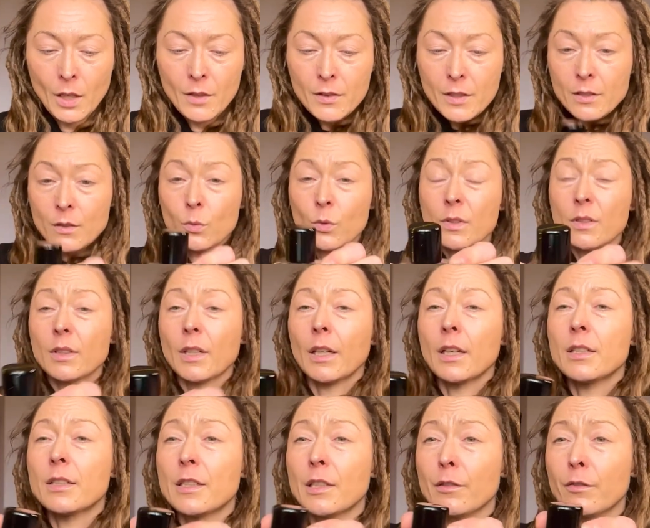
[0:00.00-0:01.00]
This one's got a
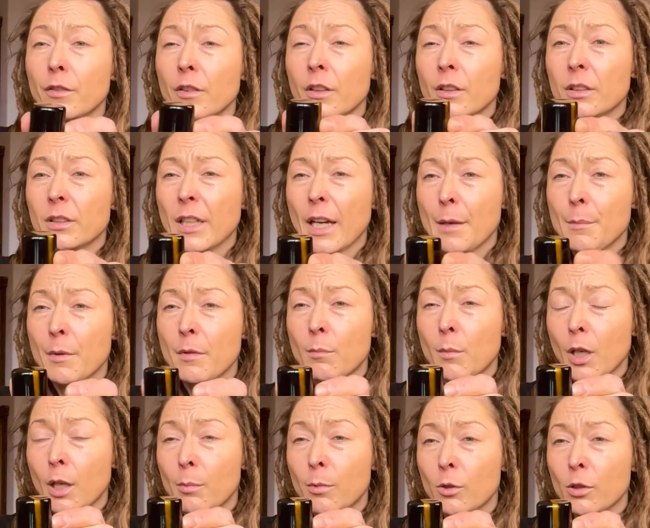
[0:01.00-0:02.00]
different type of
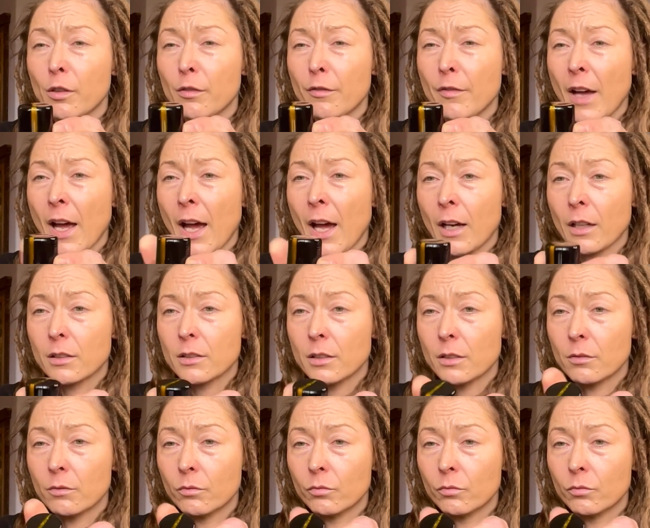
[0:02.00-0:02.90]
marbled effect.